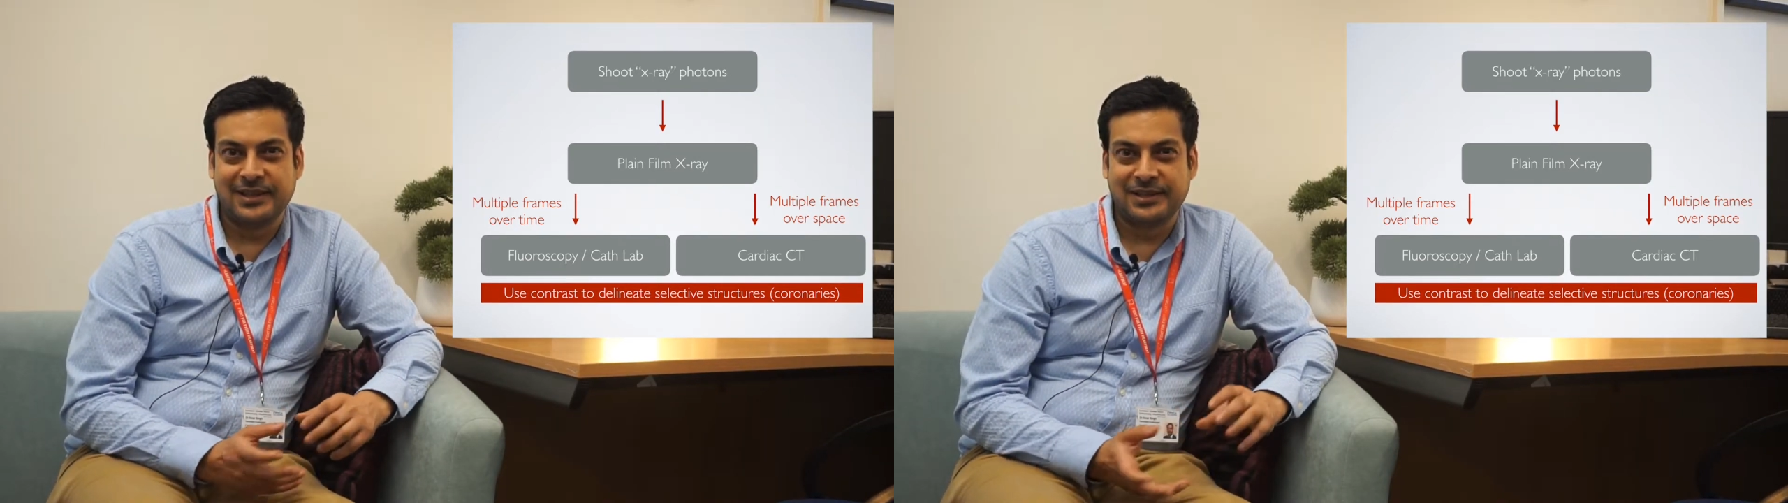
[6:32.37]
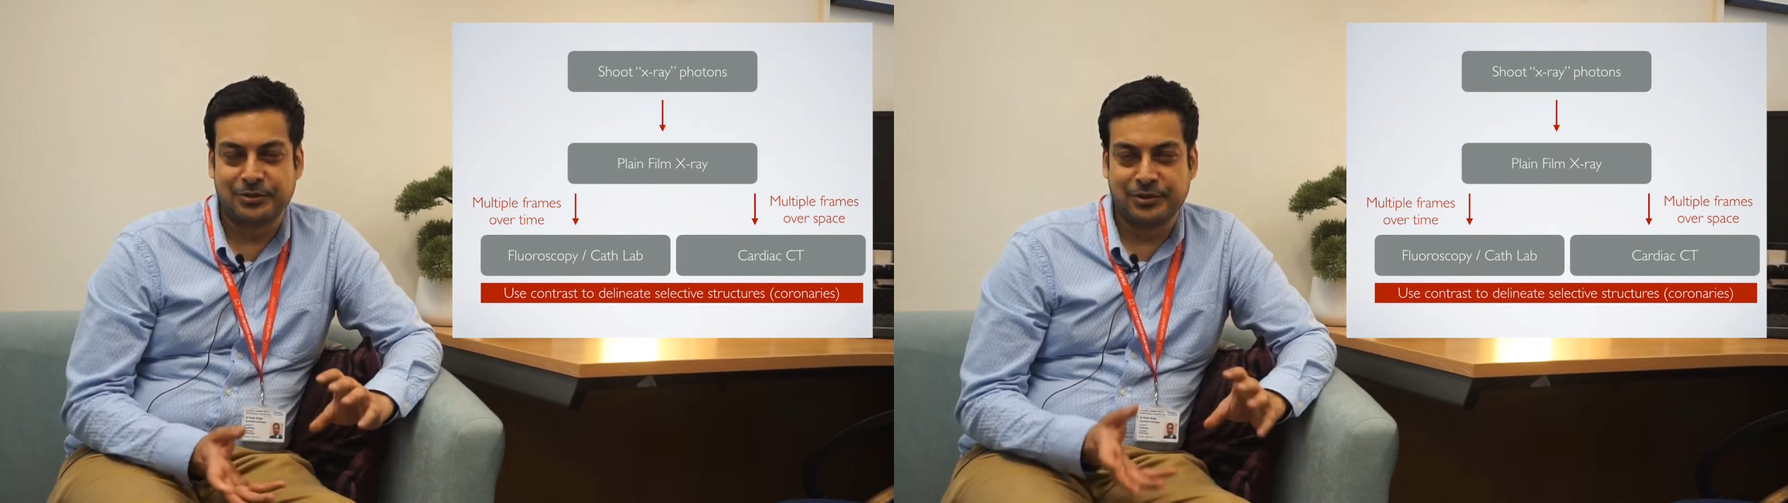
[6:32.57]

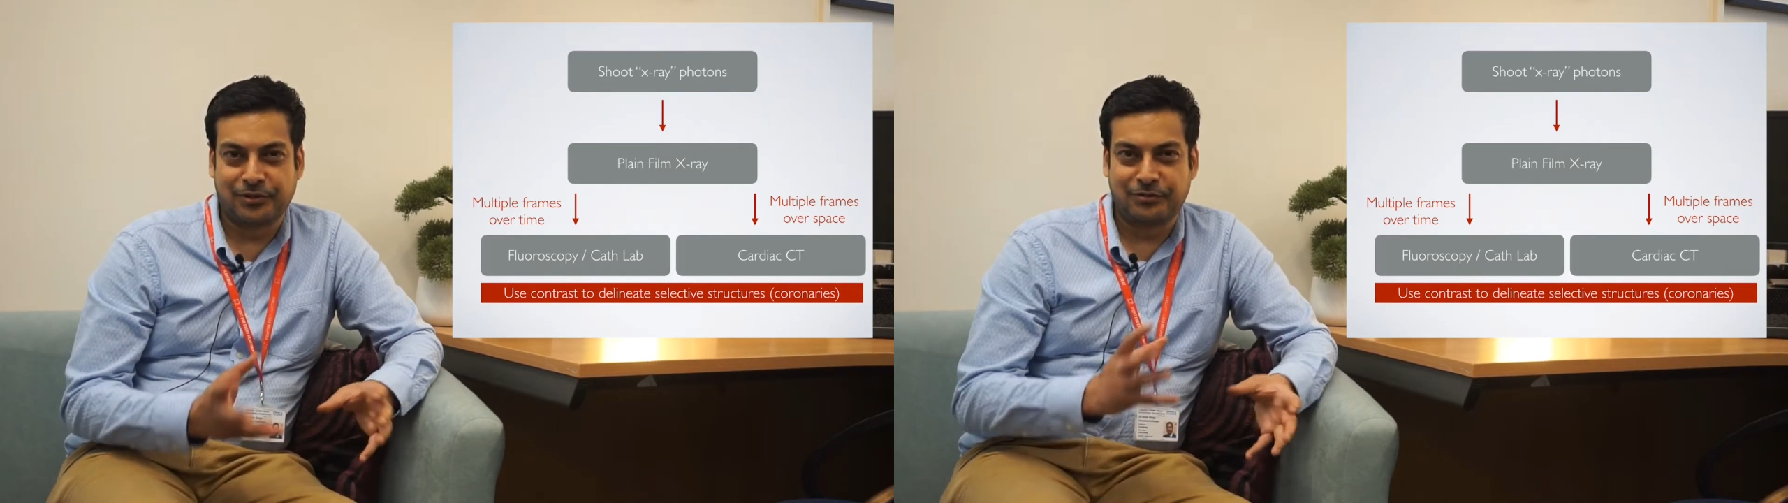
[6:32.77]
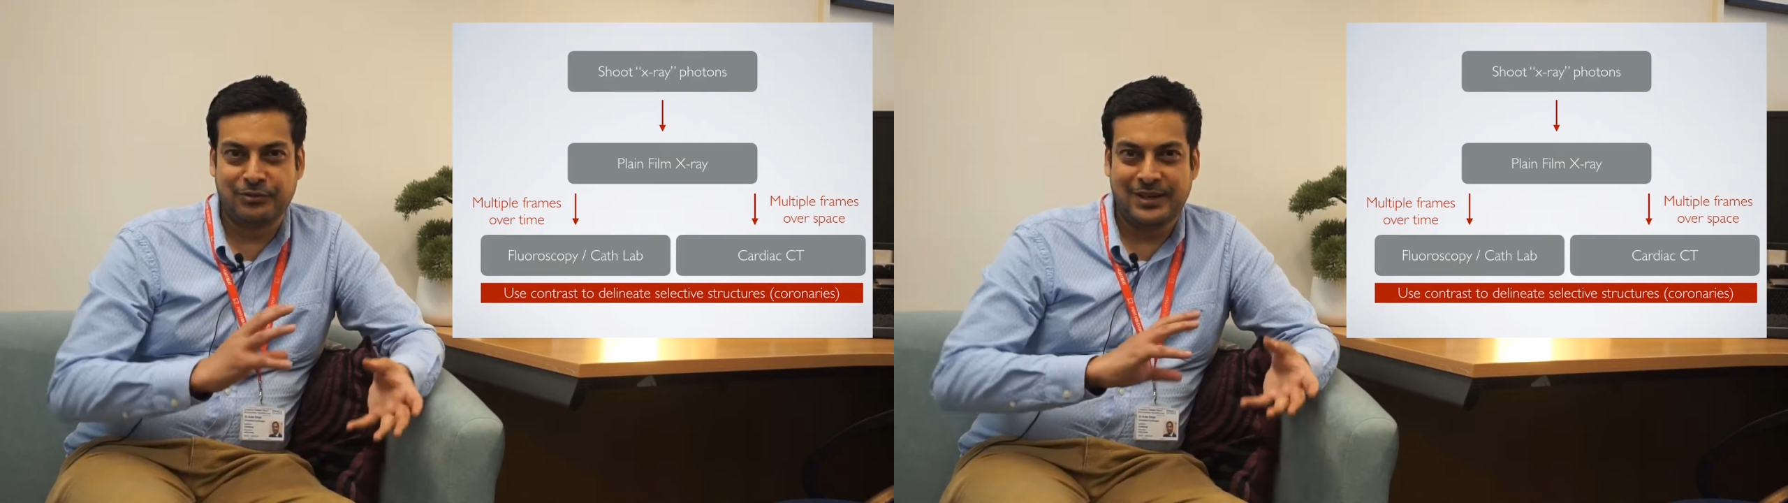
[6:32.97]
in a
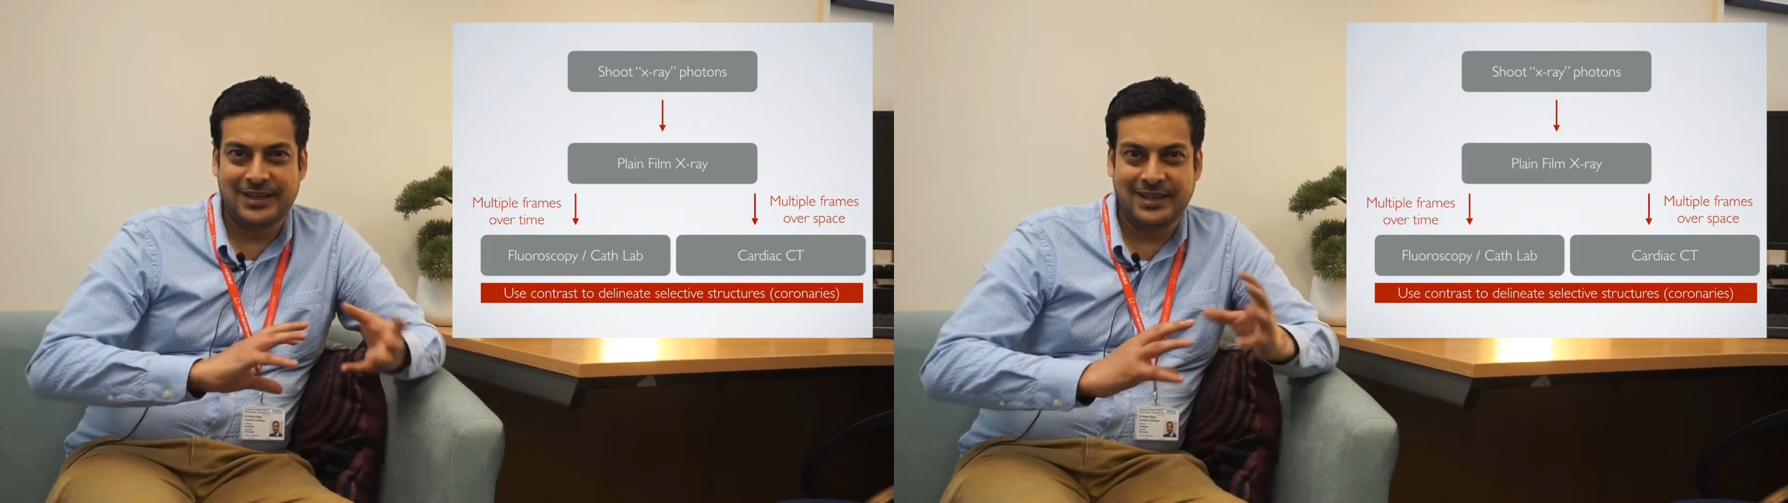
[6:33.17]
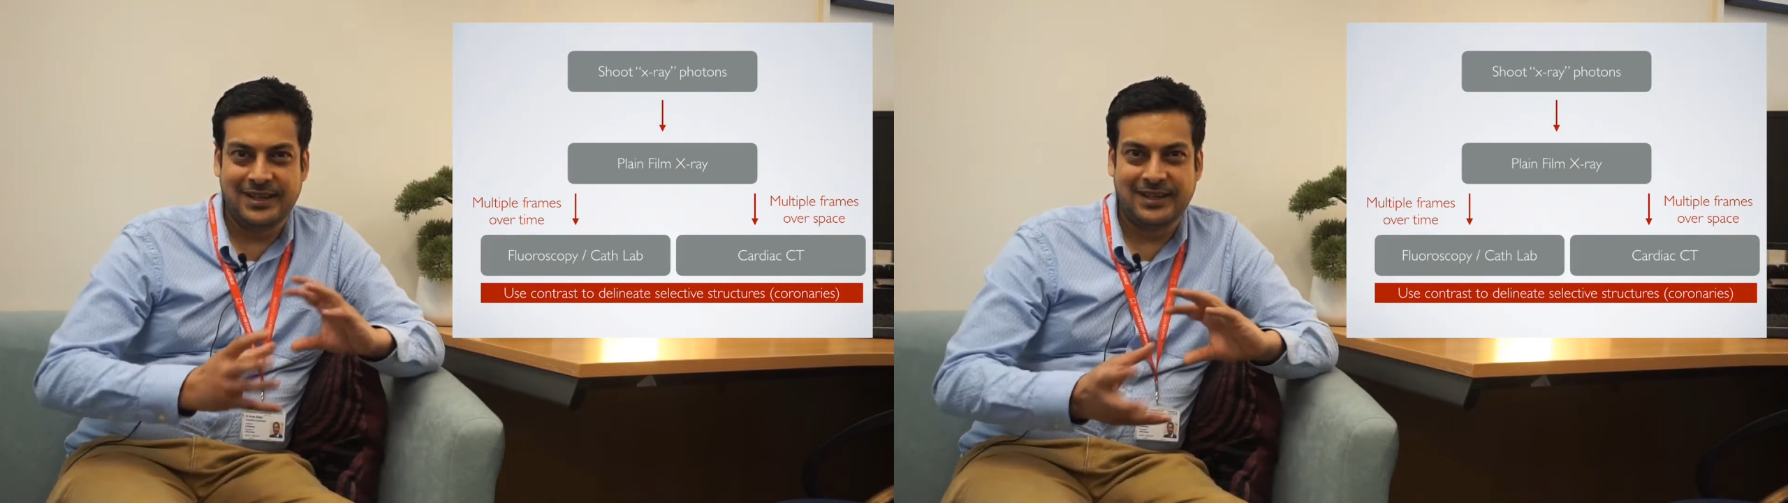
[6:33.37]
sort of
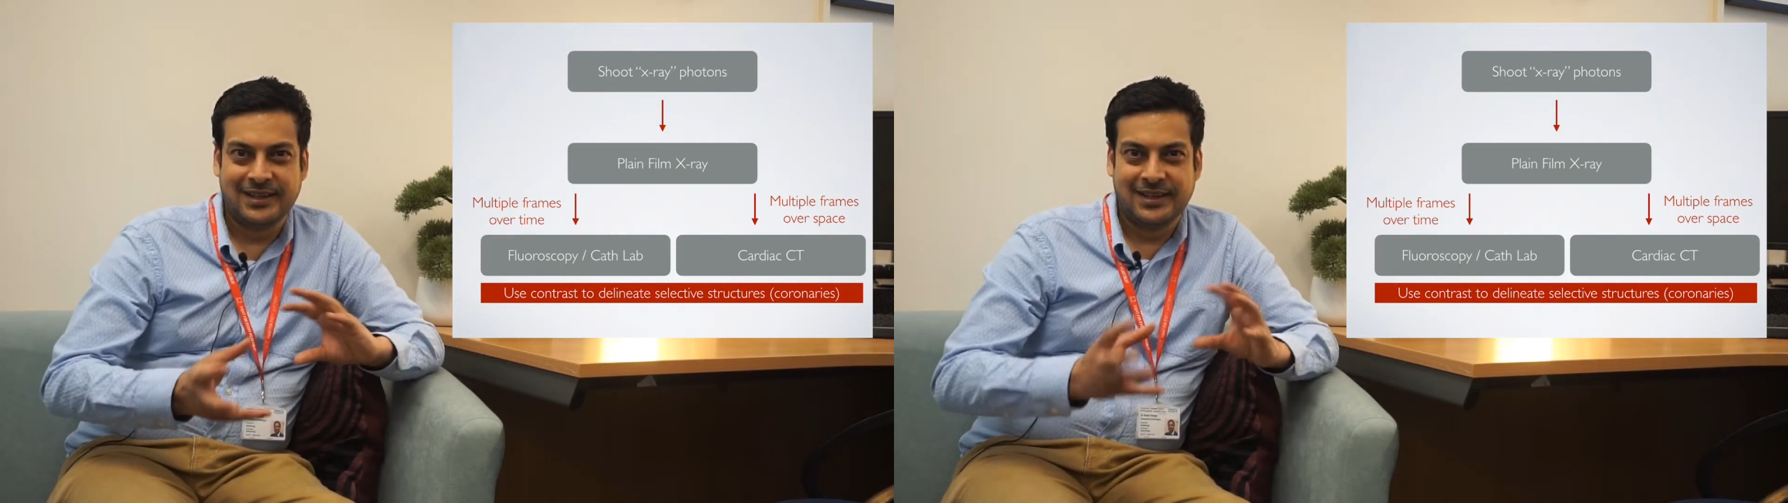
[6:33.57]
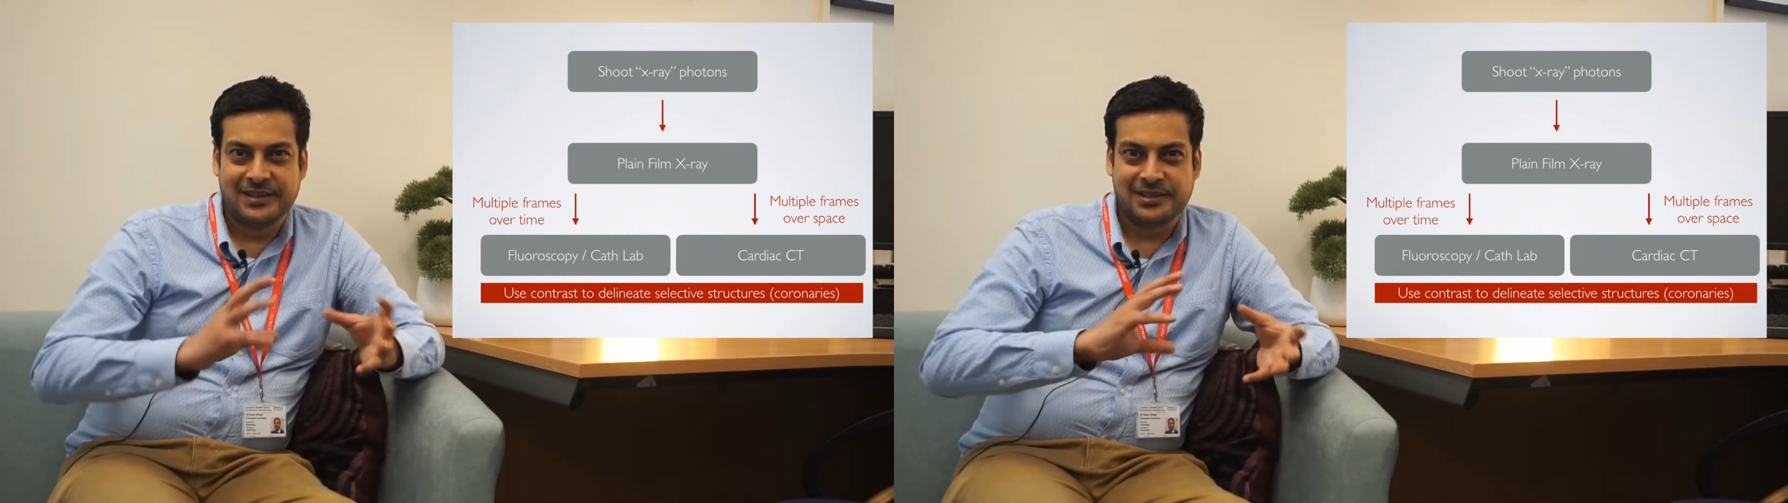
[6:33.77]
3D